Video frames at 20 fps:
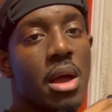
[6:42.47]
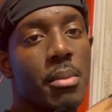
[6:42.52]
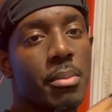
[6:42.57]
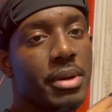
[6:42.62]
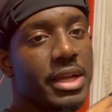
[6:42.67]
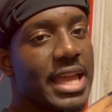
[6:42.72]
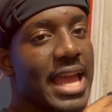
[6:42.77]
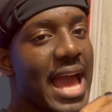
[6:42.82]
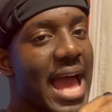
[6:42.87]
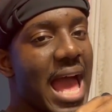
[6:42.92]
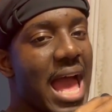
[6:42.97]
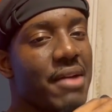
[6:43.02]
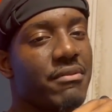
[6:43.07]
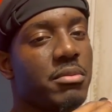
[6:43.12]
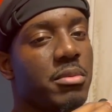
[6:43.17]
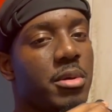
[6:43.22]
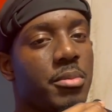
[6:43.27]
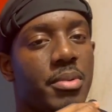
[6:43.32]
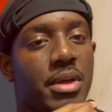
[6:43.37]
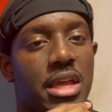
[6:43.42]
But yeah, I
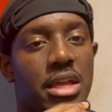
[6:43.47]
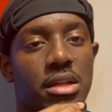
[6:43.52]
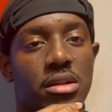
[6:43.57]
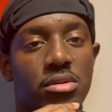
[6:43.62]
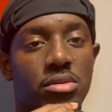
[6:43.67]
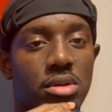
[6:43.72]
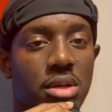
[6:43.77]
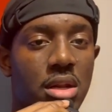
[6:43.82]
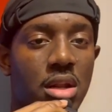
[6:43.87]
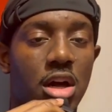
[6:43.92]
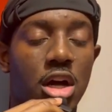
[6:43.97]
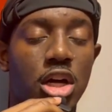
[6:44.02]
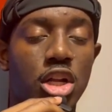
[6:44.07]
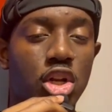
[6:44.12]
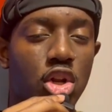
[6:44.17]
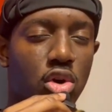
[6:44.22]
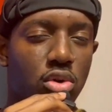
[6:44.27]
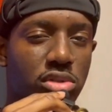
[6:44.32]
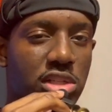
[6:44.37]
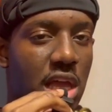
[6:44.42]
haven't been paying on
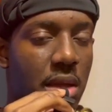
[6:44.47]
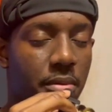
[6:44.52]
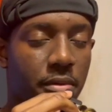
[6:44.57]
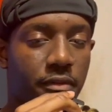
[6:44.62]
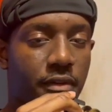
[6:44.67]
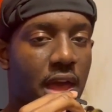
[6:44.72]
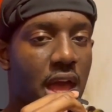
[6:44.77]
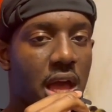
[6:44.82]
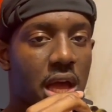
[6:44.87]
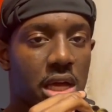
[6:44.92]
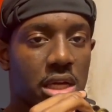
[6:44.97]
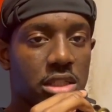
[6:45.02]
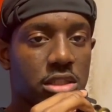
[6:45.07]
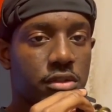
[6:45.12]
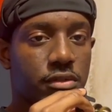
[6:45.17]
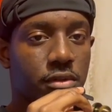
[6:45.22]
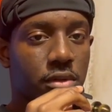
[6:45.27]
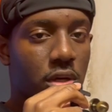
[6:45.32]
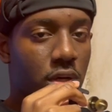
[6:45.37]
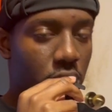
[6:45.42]
no type of
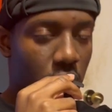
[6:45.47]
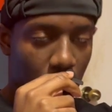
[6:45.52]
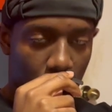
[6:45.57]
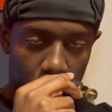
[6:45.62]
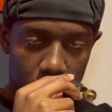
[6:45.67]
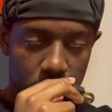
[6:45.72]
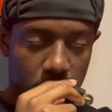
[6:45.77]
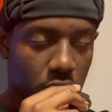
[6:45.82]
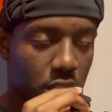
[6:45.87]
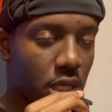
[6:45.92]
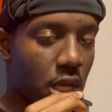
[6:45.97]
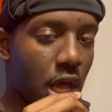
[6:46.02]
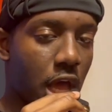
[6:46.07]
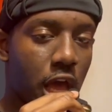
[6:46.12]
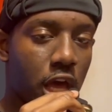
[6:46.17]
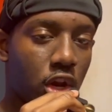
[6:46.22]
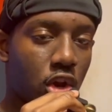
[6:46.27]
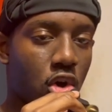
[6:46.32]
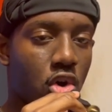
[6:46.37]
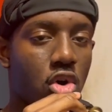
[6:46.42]
ads on IG
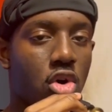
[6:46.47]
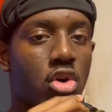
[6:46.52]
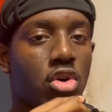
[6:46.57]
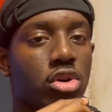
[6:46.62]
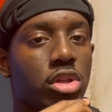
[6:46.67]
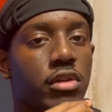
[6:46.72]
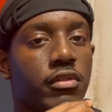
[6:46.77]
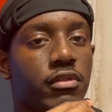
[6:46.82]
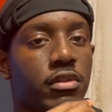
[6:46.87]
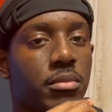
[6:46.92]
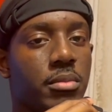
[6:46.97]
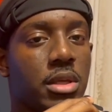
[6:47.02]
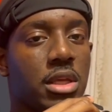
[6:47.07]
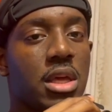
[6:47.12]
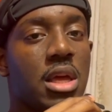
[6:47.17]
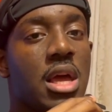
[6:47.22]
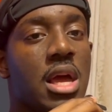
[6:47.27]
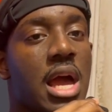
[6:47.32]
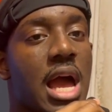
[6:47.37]
at all. You feel me?